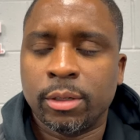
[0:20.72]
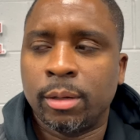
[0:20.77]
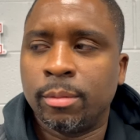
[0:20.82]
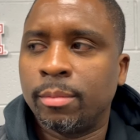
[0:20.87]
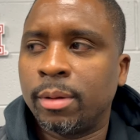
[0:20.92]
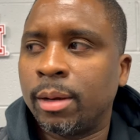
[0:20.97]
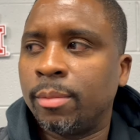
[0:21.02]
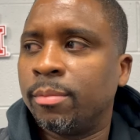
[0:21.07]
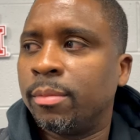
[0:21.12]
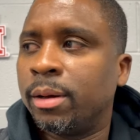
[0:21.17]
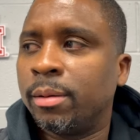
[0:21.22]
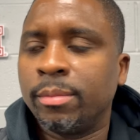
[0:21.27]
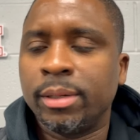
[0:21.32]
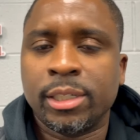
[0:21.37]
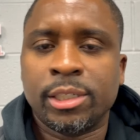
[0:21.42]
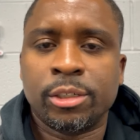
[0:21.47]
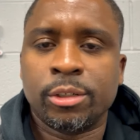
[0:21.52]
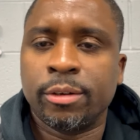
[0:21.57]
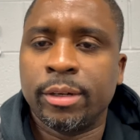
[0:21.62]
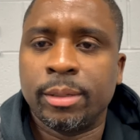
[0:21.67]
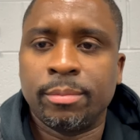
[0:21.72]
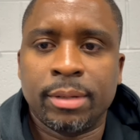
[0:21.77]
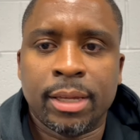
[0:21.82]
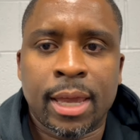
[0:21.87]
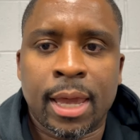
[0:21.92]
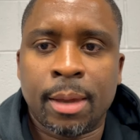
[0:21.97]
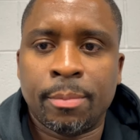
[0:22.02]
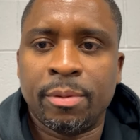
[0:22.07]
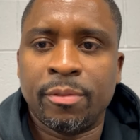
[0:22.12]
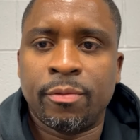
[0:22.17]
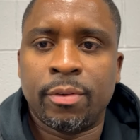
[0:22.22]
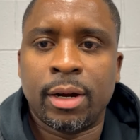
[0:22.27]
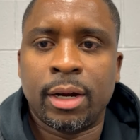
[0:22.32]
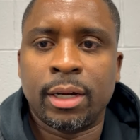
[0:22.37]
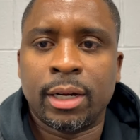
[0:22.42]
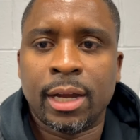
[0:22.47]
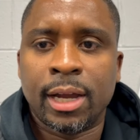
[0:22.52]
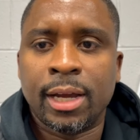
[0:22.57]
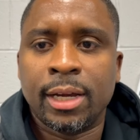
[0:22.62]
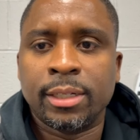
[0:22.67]
So I'm extremely happy for our
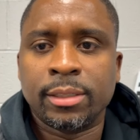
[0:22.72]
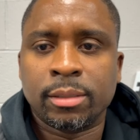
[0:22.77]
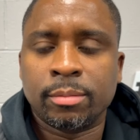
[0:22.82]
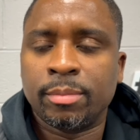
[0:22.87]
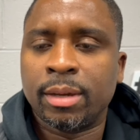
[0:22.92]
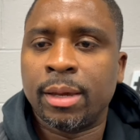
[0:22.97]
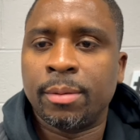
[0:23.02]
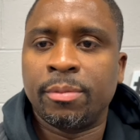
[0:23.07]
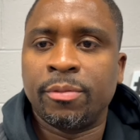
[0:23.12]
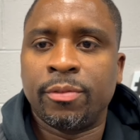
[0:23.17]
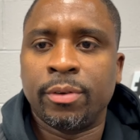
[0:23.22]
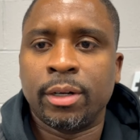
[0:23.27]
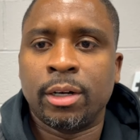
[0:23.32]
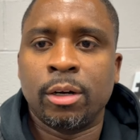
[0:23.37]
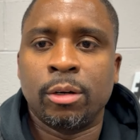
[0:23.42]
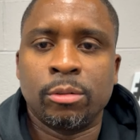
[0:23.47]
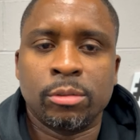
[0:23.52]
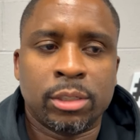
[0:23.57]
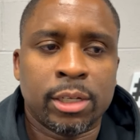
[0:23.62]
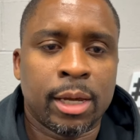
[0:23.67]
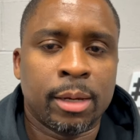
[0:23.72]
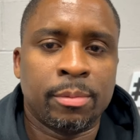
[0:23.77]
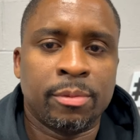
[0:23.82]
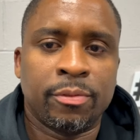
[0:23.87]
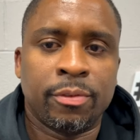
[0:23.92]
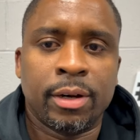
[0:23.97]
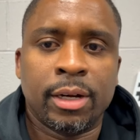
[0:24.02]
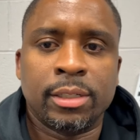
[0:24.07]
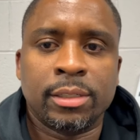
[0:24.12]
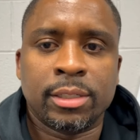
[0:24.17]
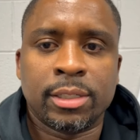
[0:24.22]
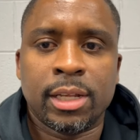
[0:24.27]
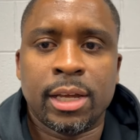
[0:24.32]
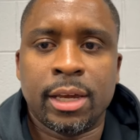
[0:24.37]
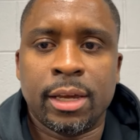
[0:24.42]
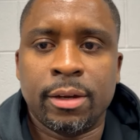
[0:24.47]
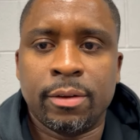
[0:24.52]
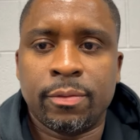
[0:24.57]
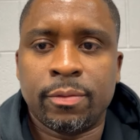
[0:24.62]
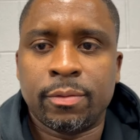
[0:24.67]
guys, I'm happy for coach, happy for our
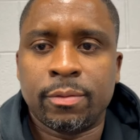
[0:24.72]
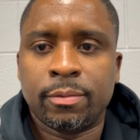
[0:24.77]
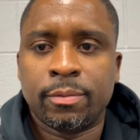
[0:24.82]
staff.